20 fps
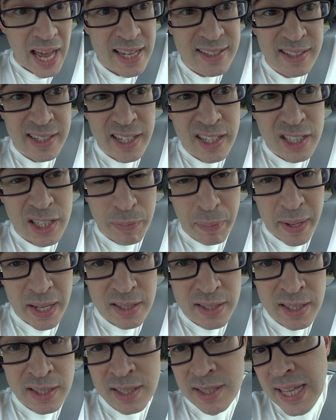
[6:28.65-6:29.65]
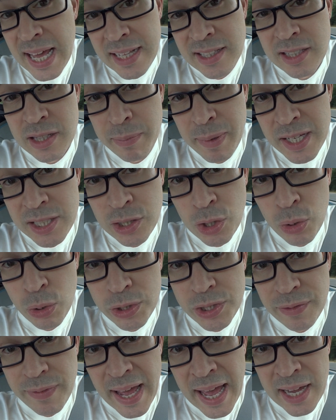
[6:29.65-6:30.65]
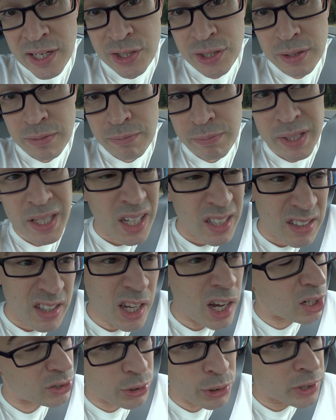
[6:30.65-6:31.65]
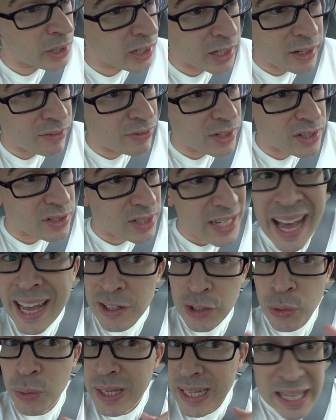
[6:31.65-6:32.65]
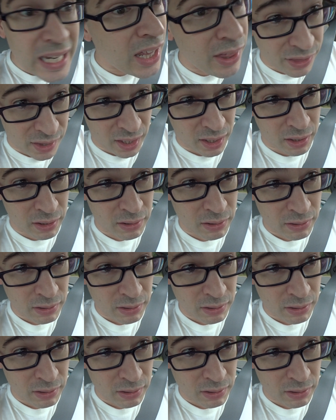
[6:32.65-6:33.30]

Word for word: As an independent, that's the best course of action, because the alternative is not doing anything.